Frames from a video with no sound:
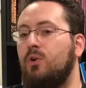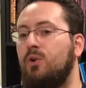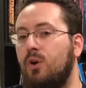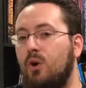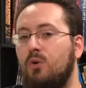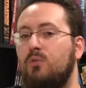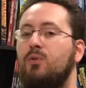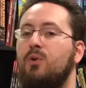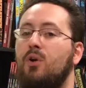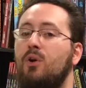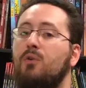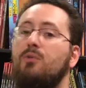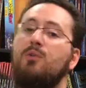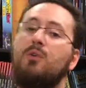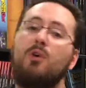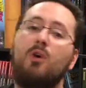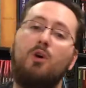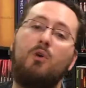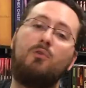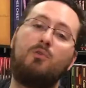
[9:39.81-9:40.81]
and over and over
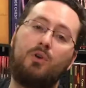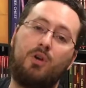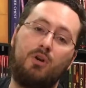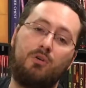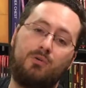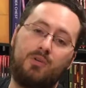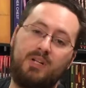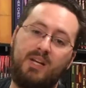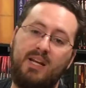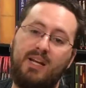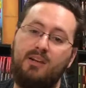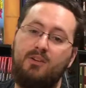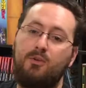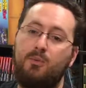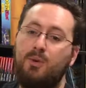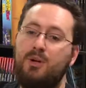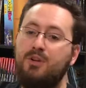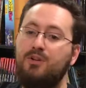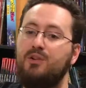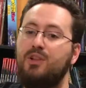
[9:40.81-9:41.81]
and over and over again to
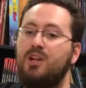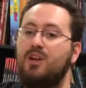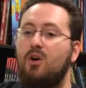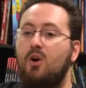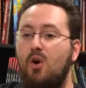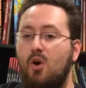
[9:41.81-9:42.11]
where you're like